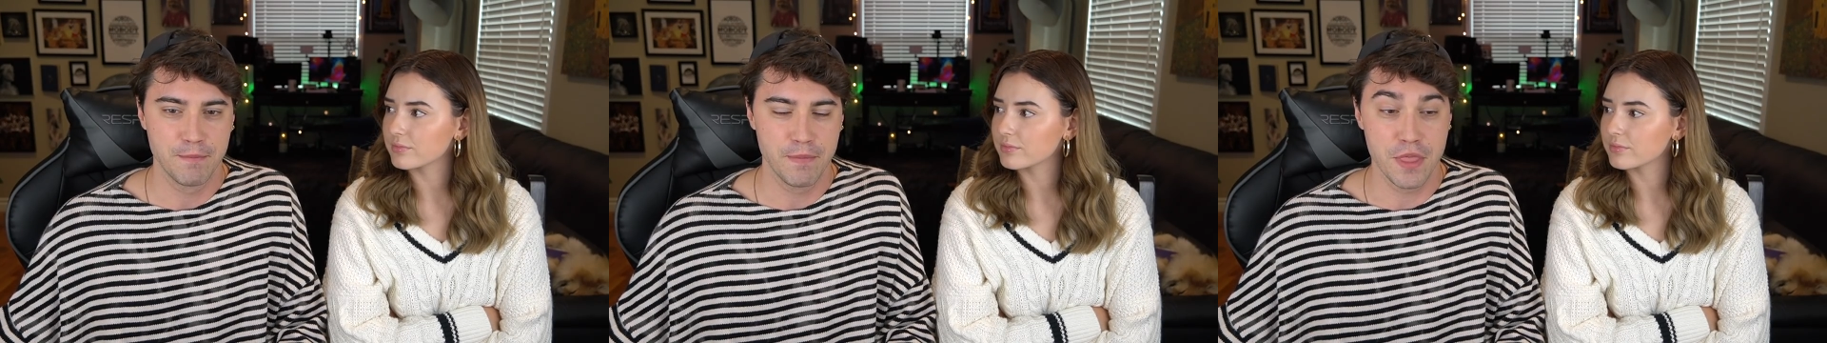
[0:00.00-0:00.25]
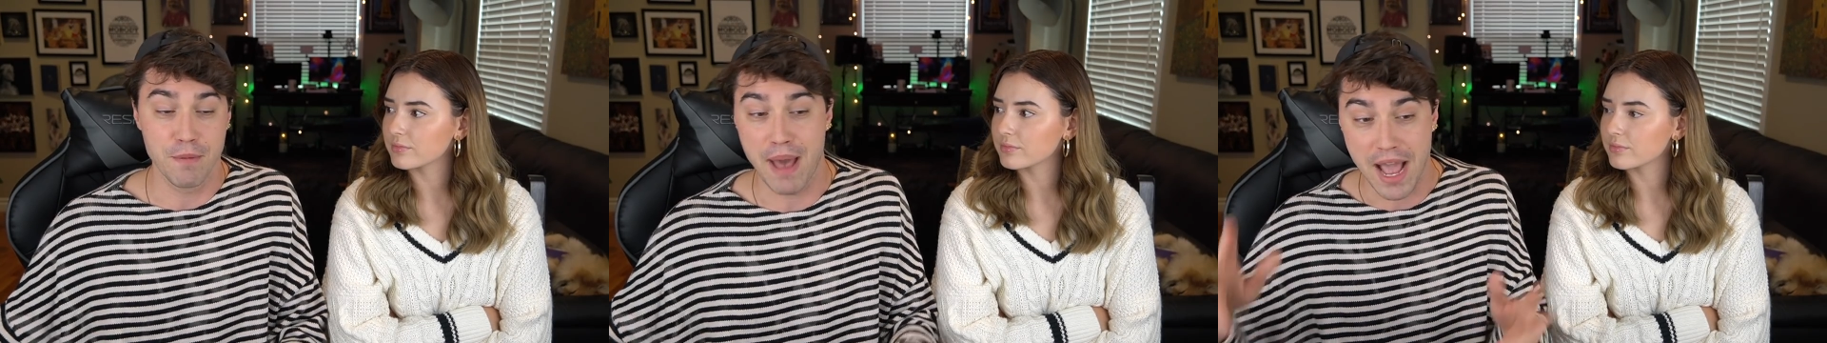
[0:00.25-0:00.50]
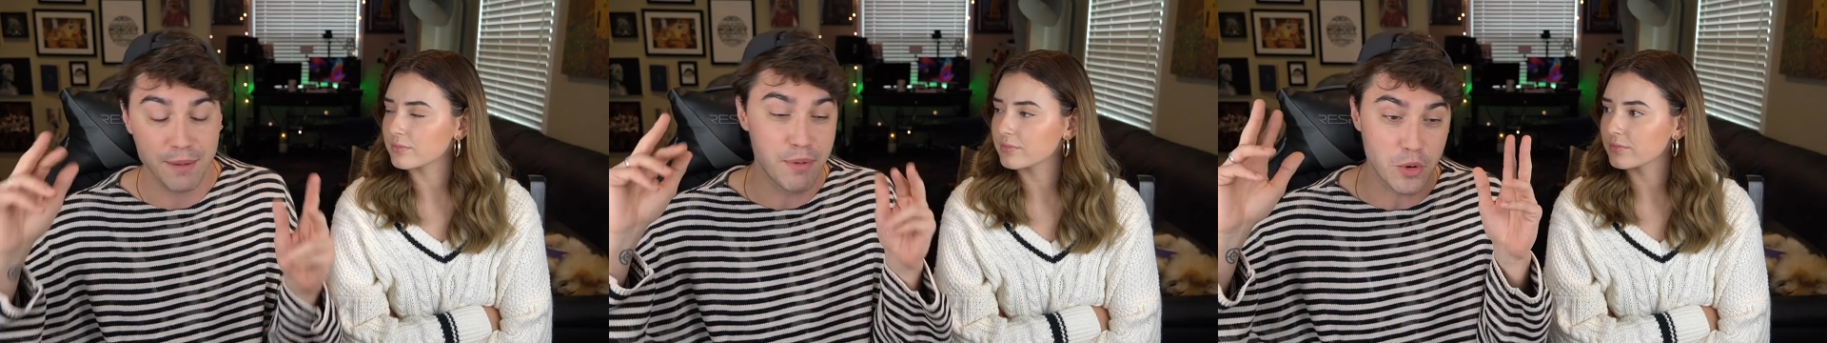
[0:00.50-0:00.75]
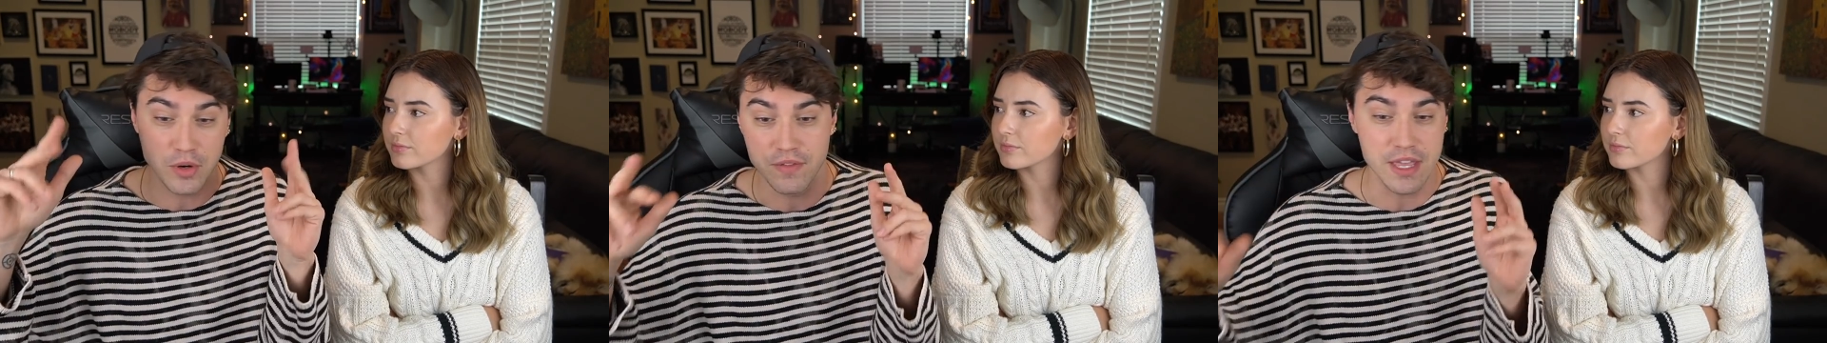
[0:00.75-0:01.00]
Speaker 1: the
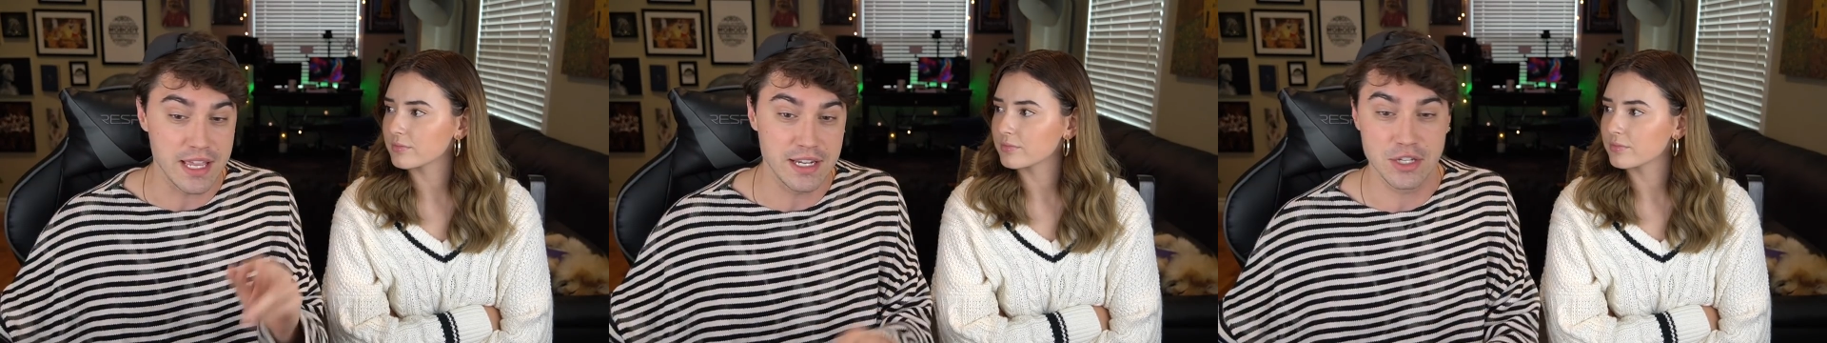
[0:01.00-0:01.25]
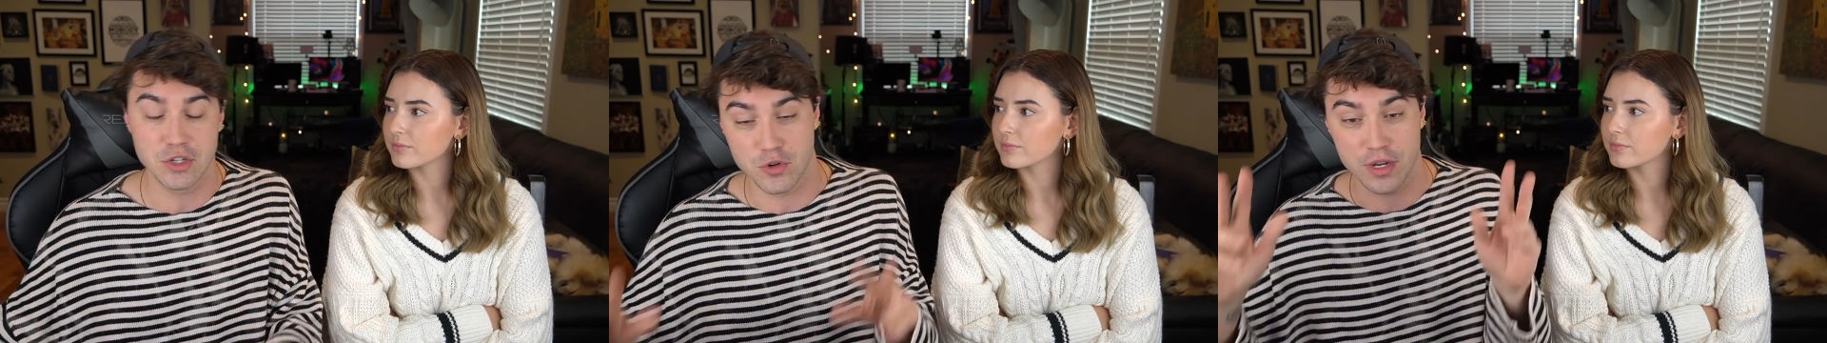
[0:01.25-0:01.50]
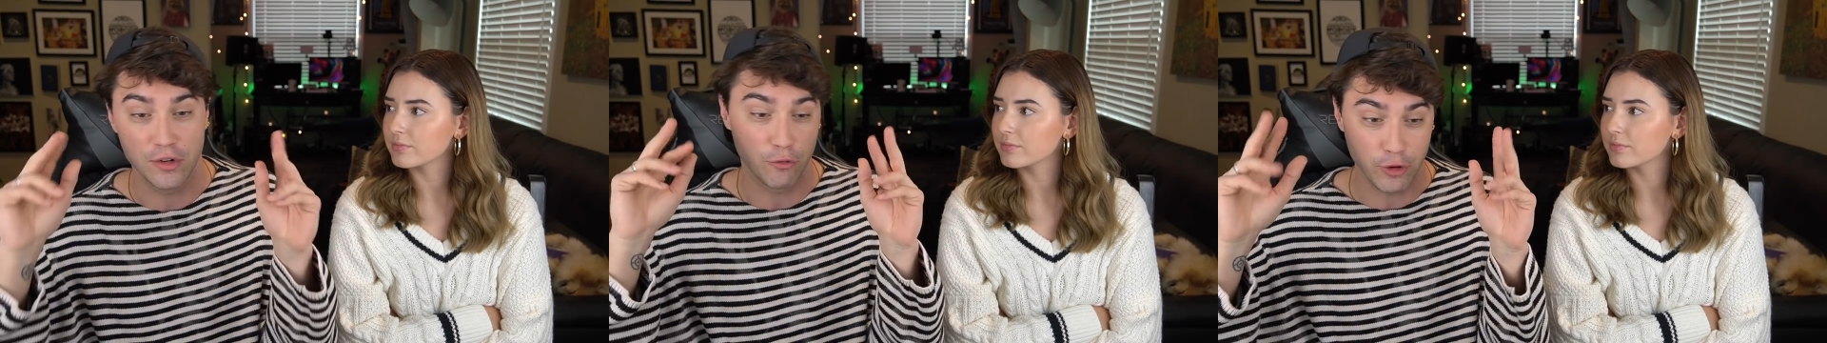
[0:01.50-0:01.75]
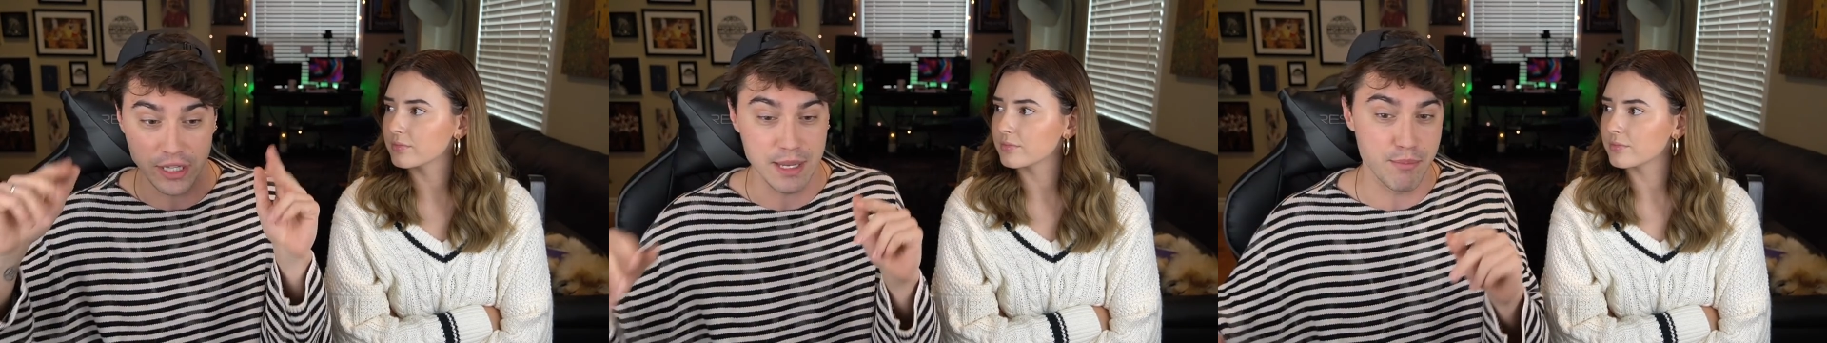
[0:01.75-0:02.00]
backbone of the industry and
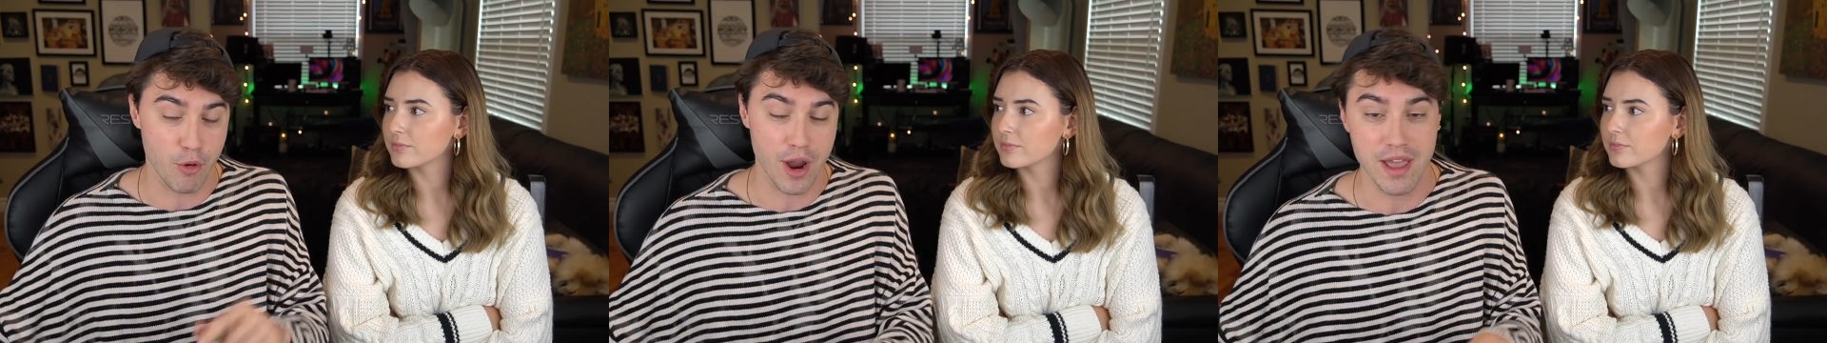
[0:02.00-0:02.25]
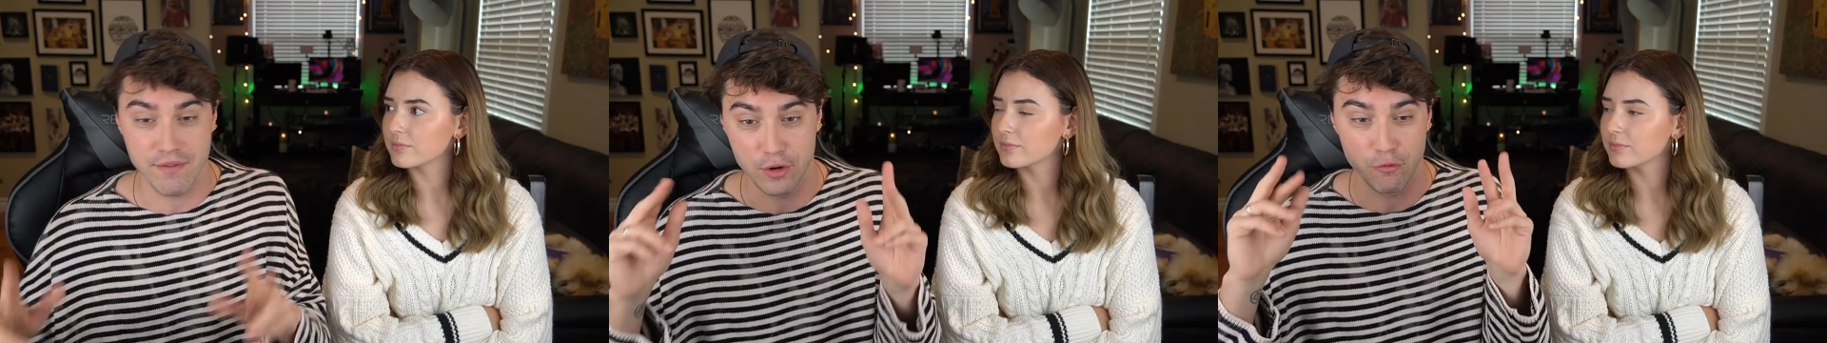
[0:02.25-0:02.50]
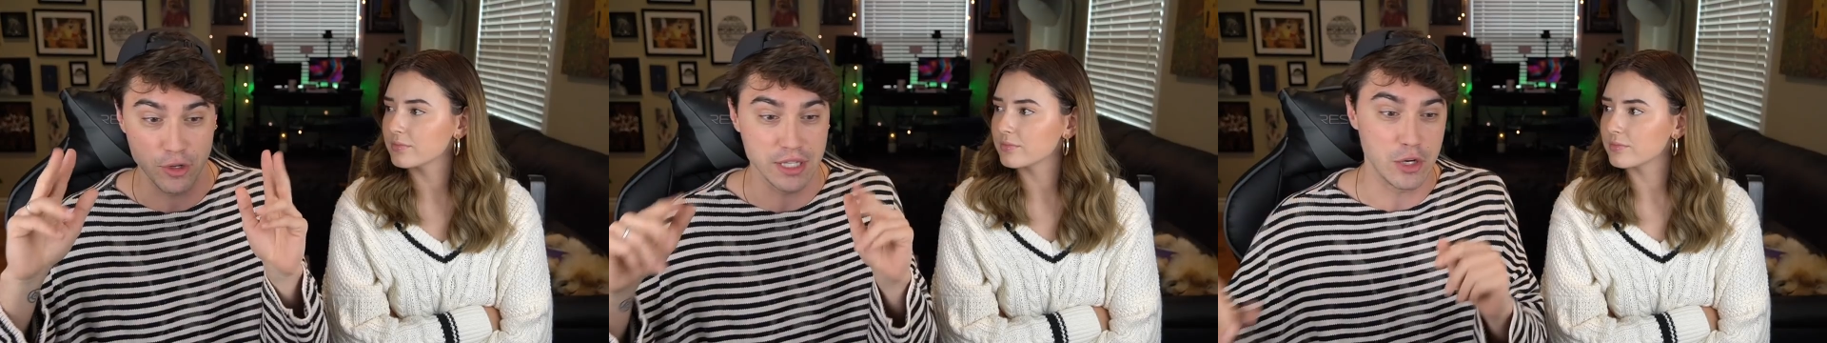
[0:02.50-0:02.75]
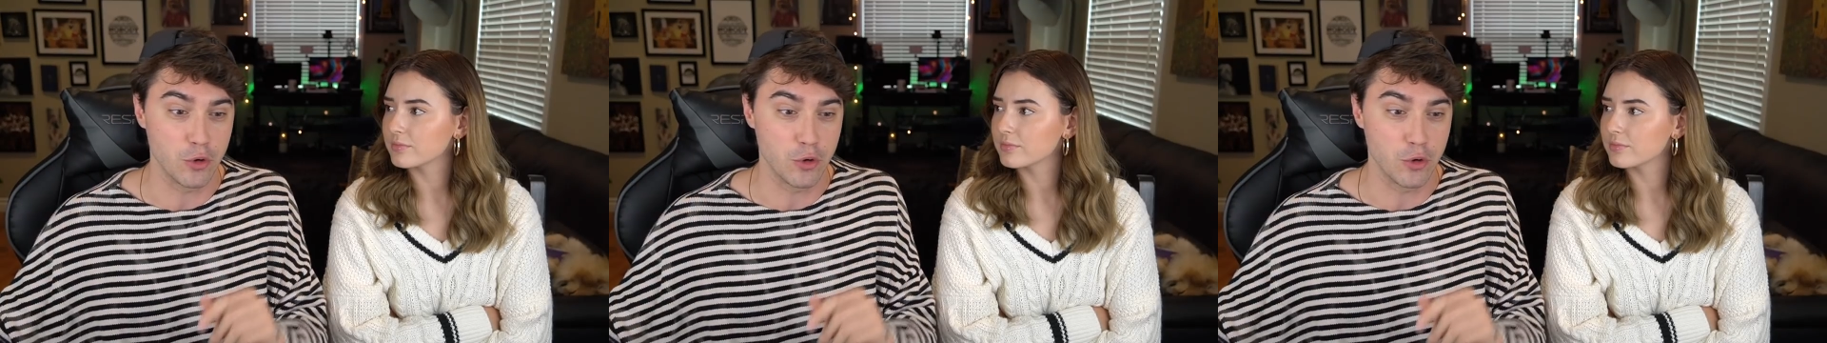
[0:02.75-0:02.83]
really brave and really